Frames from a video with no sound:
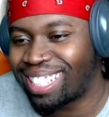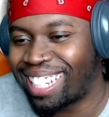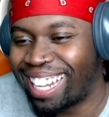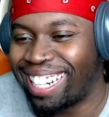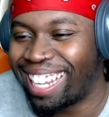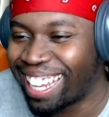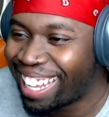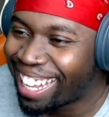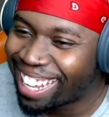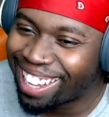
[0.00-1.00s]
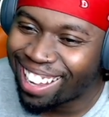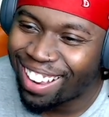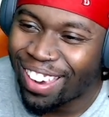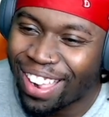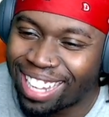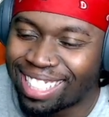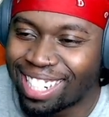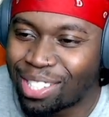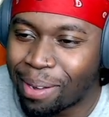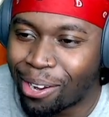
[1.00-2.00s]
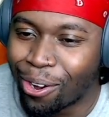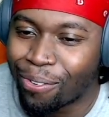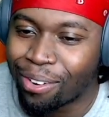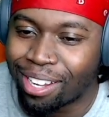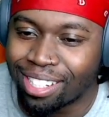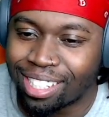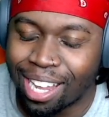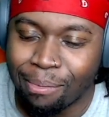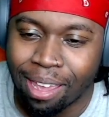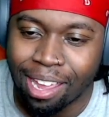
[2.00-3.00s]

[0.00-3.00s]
I said it to my girlfriend because she got mad